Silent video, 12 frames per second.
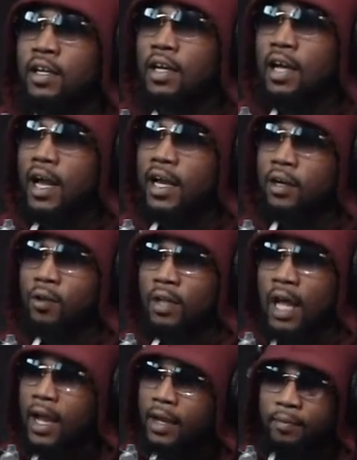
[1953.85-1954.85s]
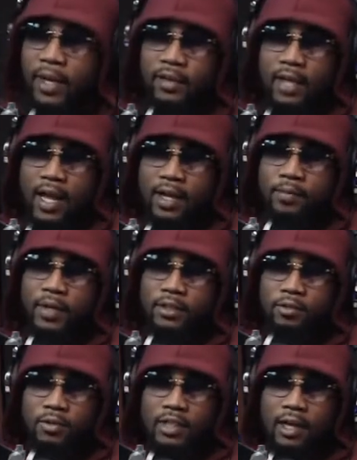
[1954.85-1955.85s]
I ain't gonna lie, I ain't make
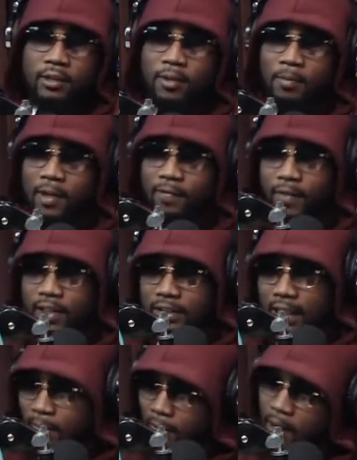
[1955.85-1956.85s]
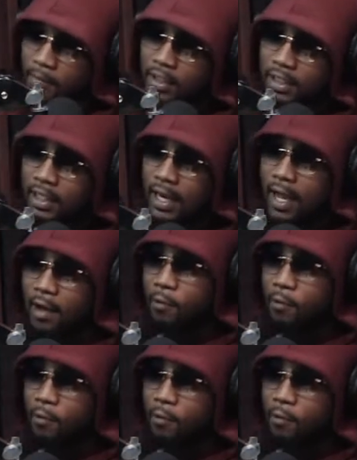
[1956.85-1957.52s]
2,000 on my first day, but I'm looking at